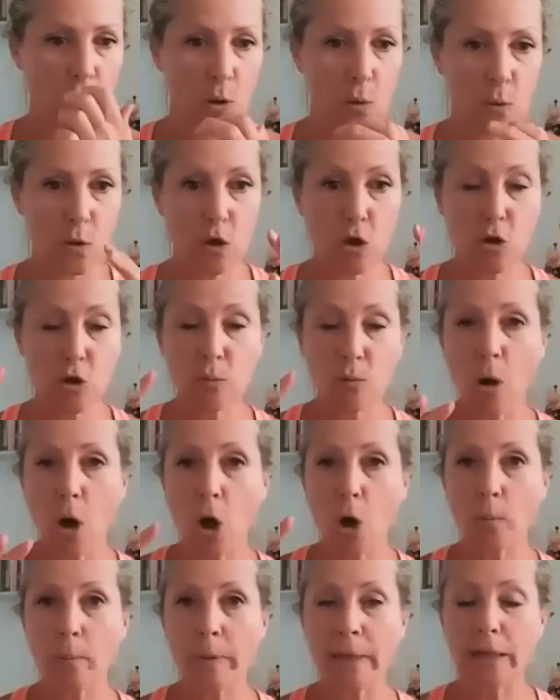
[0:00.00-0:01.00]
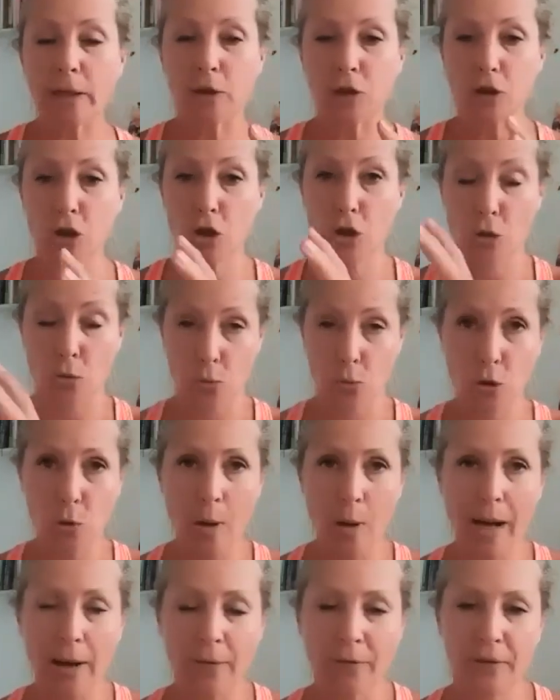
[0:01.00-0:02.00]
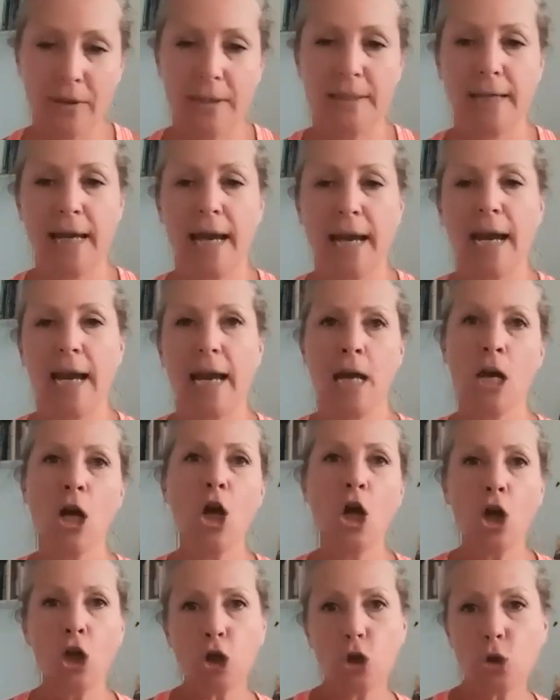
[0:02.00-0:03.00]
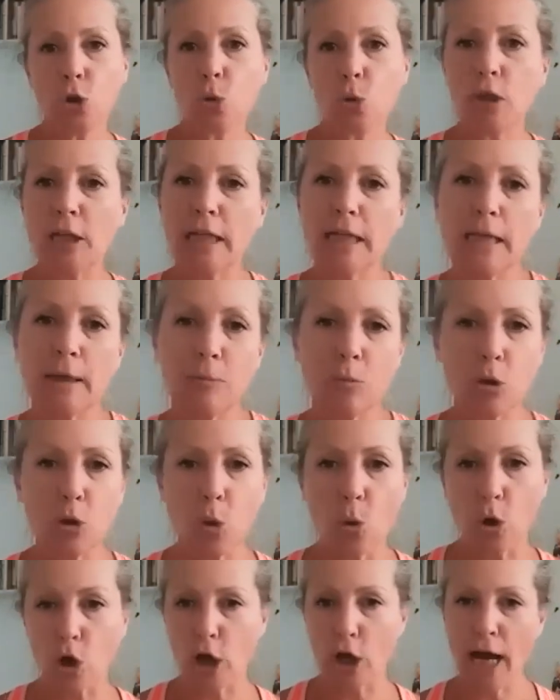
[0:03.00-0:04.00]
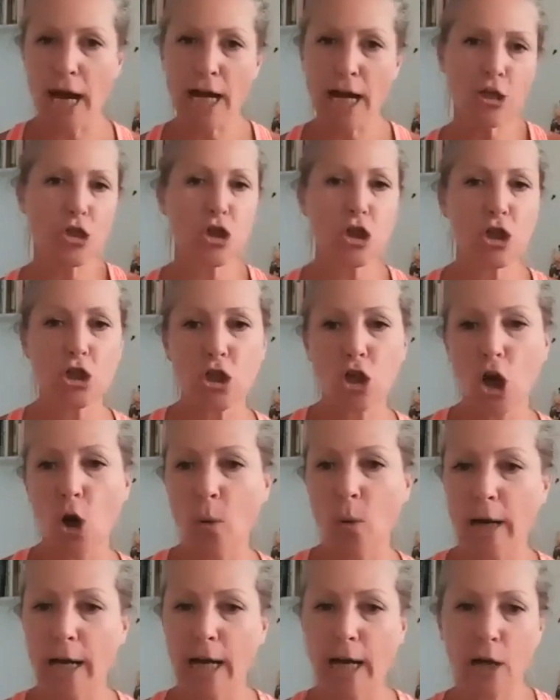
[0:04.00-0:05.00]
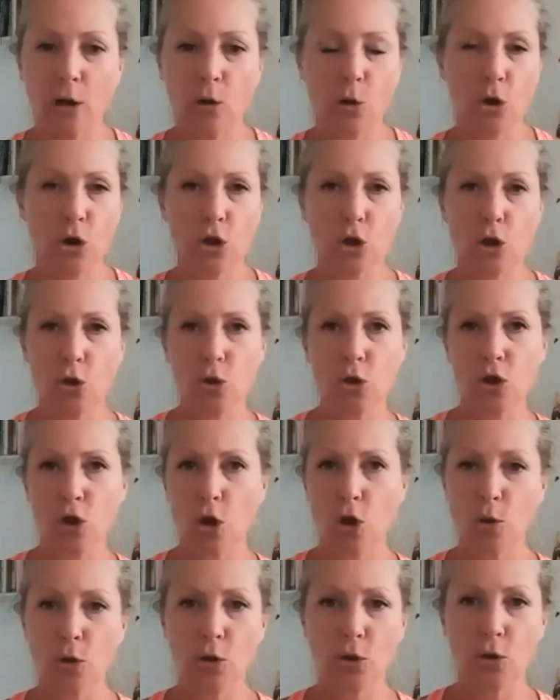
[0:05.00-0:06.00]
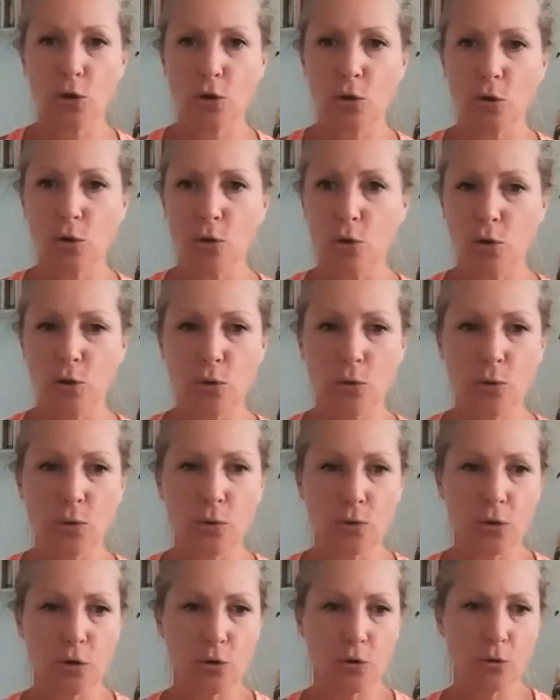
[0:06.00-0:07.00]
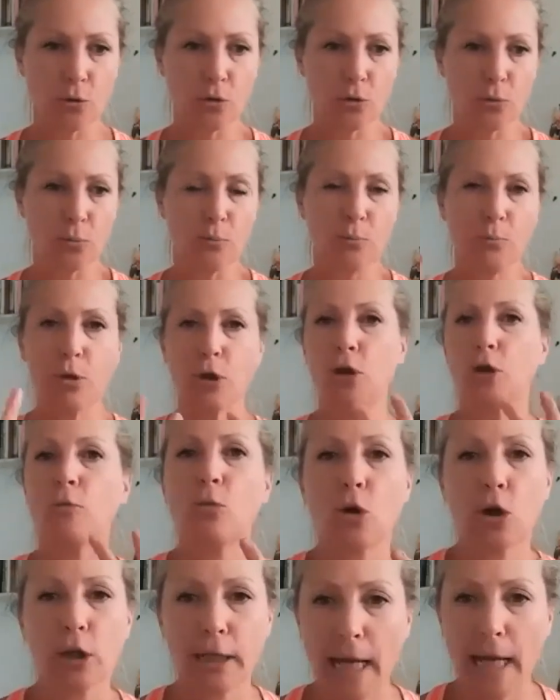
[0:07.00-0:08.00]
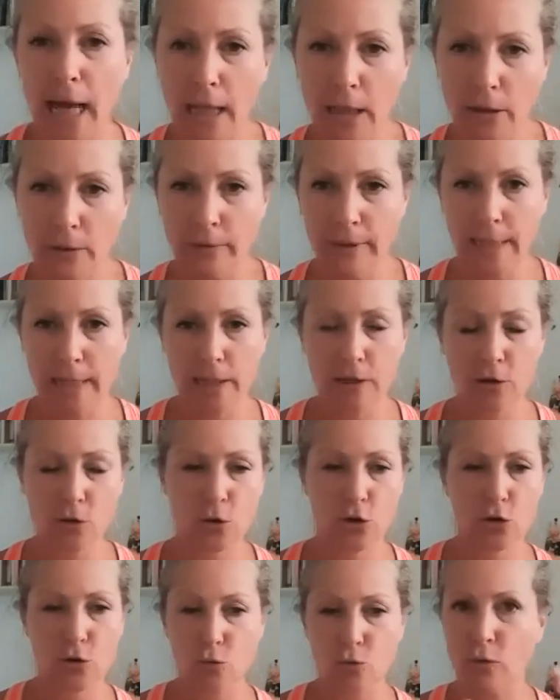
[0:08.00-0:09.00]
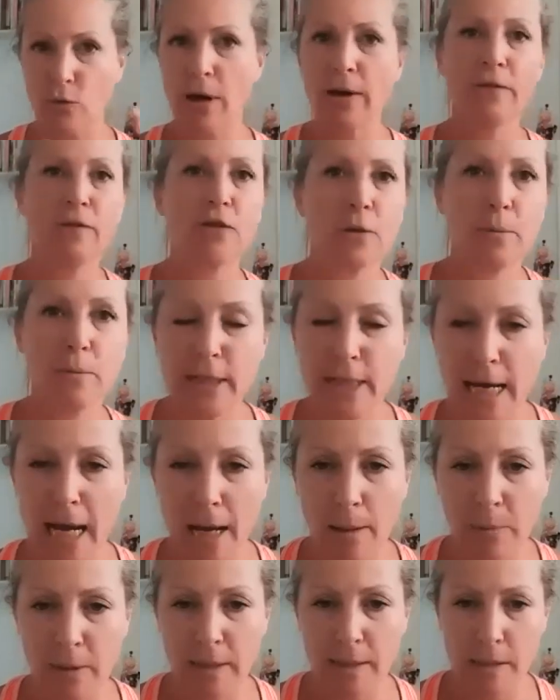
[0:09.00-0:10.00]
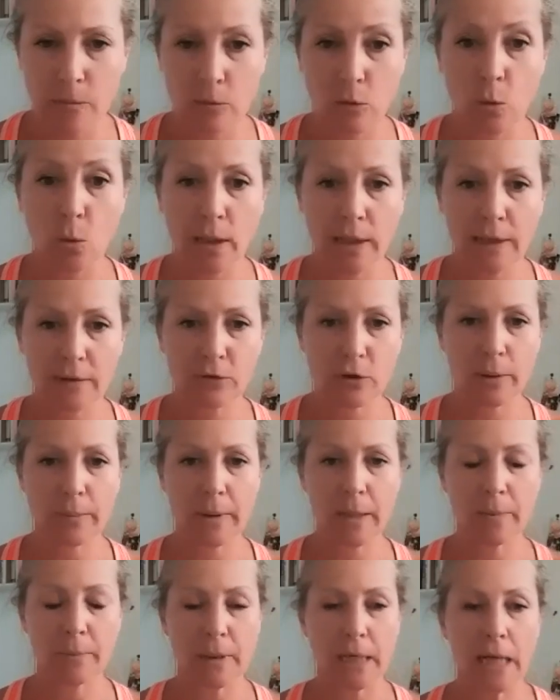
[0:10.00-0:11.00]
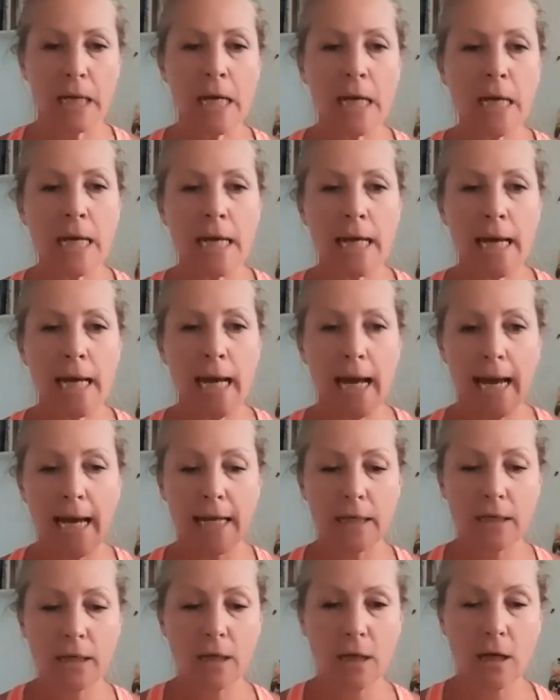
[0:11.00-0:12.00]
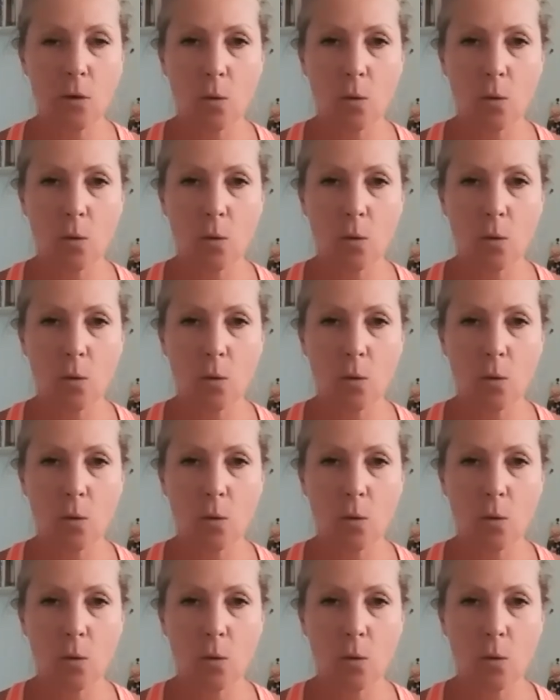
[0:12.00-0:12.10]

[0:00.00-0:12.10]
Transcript: small meals throughout the day, you keep your engine going, or you burn more calories, or you rev the metabolism, or whatever it may be. And